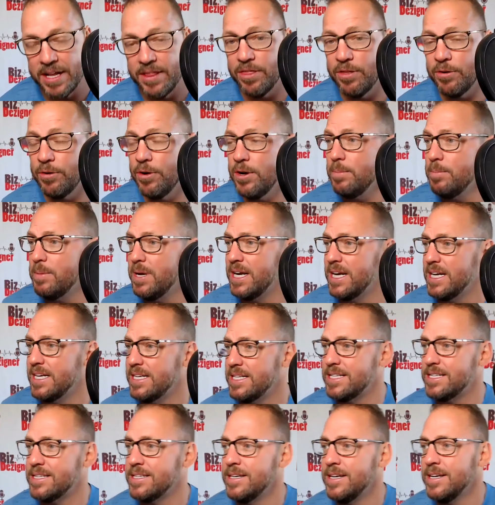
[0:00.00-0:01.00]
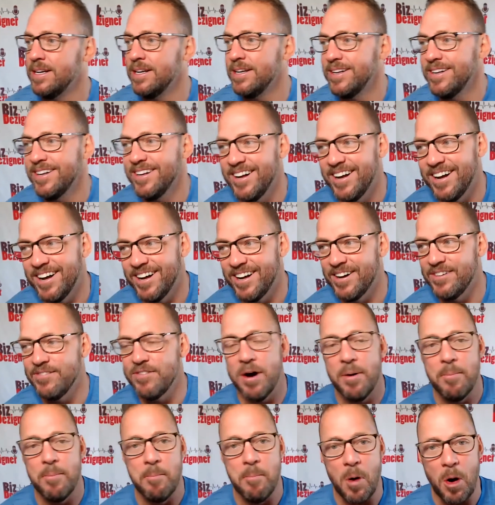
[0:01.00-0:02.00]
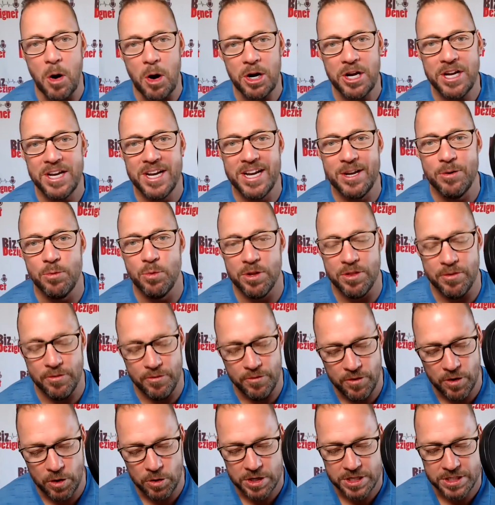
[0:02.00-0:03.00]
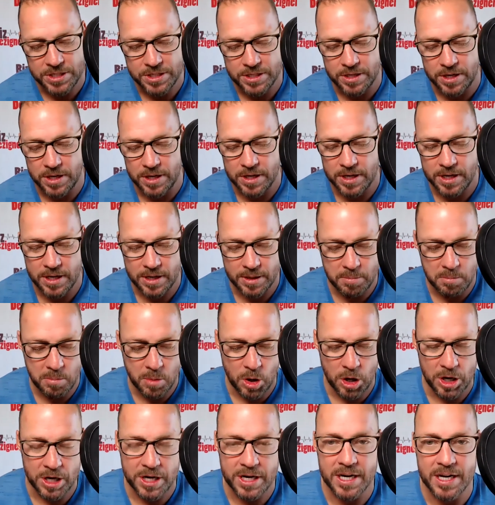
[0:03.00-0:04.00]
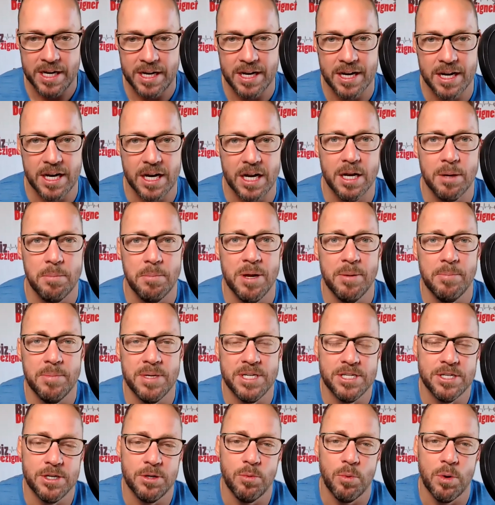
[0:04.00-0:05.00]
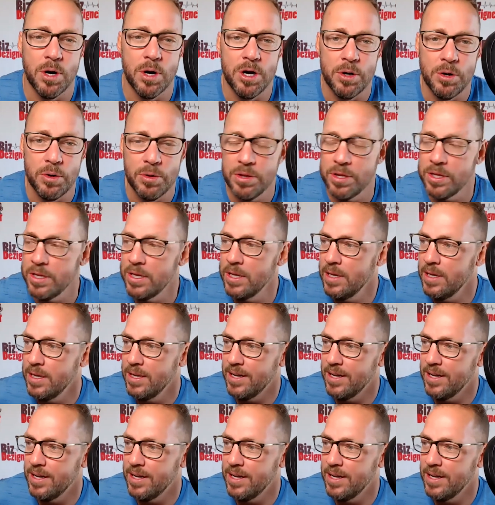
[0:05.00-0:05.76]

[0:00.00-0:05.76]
it. 30 minutes of marketing with a focus on marketing and a commitment to growth.